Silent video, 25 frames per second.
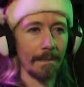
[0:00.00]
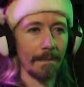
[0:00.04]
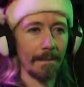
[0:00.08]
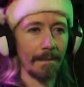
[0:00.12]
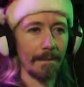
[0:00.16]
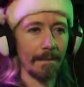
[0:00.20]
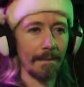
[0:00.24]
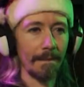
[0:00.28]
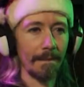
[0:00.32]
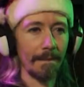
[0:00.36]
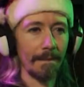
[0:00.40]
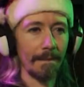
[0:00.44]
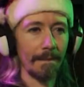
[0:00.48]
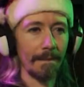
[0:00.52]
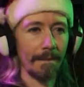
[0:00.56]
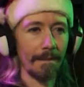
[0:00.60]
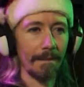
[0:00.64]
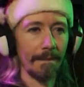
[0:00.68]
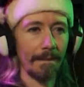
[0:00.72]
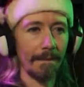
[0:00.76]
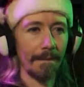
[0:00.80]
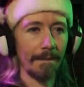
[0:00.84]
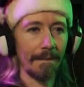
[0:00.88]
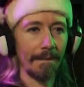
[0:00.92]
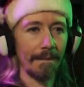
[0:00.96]
Look
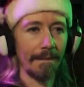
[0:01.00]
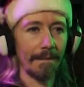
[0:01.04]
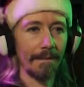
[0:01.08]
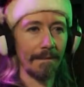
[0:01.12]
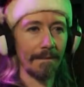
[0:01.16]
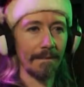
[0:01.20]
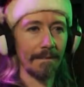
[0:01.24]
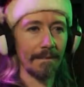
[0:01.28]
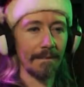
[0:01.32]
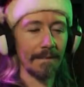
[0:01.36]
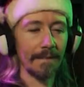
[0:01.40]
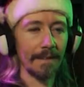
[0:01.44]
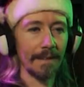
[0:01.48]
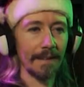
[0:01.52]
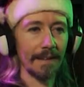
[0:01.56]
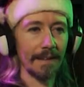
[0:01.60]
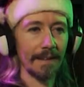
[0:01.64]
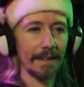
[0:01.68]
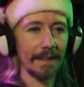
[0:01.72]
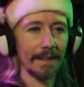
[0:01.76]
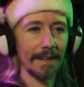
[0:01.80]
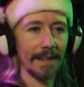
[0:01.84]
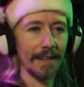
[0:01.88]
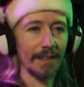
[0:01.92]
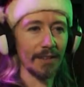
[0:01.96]

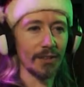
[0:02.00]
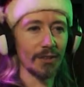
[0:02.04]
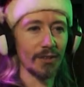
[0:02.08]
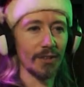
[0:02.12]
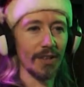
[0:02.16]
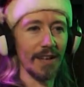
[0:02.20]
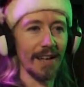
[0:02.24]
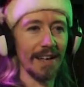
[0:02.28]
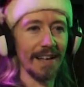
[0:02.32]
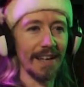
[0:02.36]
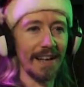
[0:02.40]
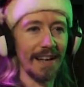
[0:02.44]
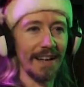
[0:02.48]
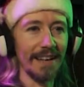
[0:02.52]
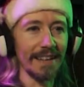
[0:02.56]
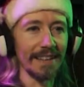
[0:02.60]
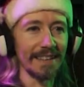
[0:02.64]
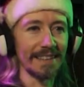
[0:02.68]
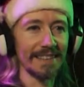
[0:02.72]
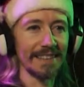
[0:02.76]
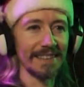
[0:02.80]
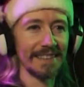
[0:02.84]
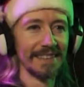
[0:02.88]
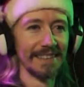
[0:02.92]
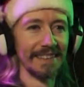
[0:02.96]
at that dry
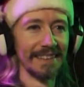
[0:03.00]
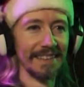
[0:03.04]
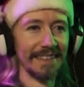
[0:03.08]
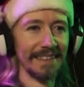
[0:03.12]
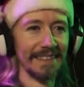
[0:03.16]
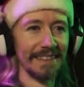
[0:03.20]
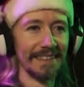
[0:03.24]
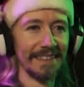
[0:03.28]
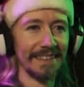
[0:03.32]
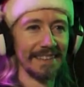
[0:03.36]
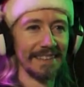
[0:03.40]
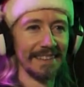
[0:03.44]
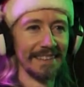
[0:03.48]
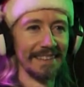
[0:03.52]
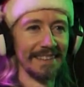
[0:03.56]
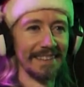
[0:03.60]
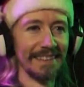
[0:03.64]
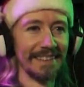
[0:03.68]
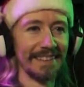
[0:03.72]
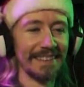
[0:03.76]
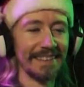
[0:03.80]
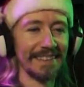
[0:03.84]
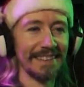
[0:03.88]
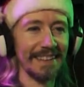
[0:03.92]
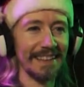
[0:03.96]
ice.
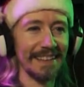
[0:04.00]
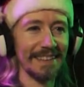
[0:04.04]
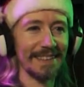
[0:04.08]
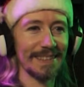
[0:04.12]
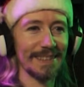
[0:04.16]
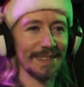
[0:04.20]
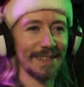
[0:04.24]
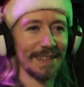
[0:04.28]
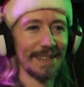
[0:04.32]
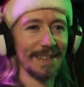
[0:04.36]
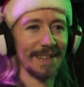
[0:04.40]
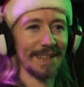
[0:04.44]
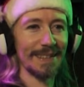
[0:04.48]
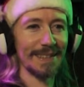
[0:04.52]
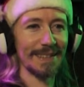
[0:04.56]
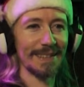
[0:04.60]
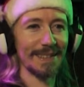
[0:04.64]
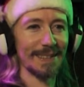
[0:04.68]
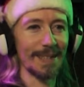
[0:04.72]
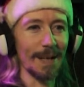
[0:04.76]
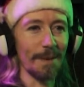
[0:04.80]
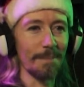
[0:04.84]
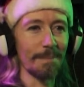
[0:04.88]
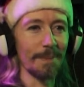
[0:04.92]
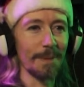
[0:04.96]
It's
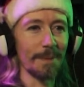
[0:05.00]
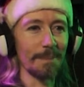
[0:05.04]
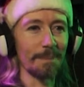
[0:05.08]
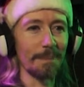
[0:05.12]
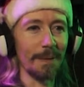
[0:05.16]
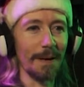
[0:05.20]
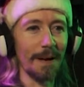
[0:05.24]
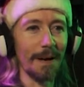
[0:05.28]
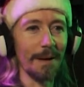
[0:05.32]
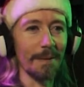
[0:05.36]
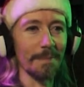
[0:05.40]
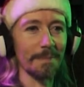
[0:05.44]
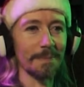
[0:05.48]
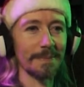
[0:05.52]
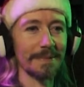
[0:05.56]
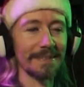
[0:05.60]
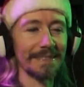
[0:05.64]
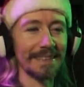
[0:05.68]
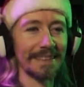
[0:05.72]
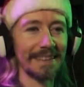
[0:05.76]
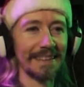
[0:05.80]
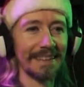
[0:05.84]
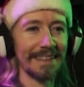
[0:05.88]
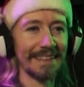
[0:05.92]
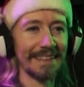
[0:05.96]
top of the pops.